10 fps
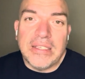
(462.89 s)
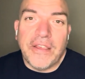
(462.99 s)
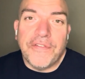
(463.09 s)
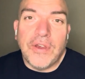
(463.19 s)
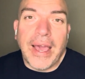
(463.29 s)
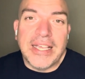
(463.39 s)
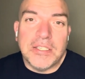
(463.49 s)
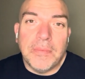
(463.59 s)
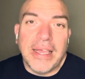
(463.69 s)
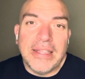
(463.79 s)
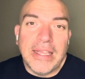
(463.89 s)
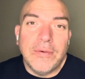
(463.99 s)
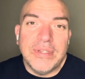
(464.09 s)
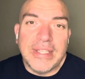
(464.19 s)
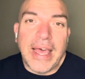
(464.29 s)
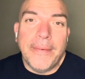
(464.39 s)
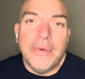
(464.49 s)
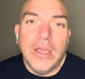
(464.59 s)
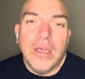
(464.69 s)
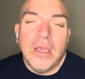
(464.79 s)
If you ask me, I think it was them,
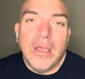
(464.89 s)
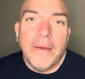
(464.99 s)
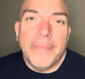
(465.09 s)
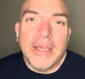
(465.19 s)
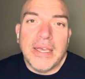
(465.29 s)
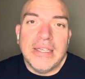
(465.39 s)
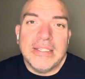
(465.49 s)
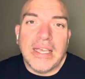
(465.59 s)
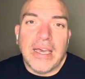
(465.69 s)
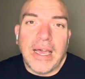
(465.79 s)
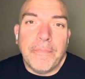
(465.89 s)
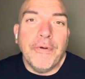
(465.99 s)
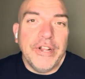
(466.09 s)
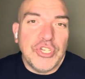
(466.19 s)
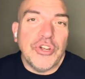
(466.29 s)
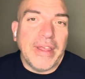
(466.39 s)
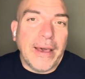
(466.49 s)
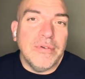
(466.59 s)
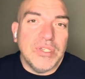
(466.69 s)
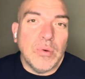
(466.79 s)
because I'm pretty sure
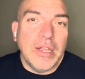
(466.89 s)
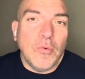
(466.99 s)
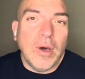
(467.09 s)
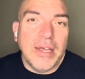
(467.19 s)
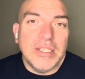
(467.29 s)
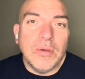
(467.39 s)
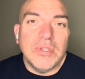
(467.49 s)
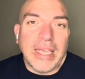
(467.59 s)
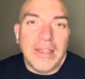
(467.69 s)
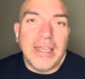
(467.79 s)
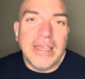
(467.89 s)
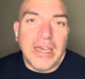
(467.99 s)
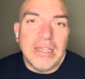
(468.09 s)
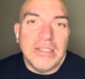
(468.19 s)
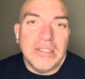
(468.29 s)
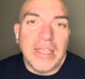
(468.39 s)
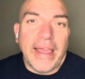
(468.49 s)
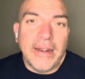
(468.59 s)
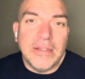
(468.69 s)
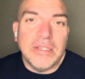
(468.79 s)
that was what it was. It was LA Guns
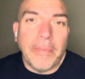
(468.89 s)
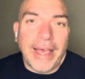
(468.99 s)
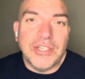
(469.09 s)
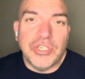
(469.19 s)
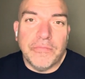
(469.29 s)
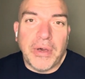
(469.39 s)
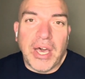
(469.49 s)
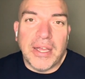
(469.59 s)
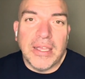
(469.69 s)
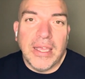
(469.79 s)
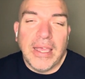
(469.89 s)
and Sebastian Bach.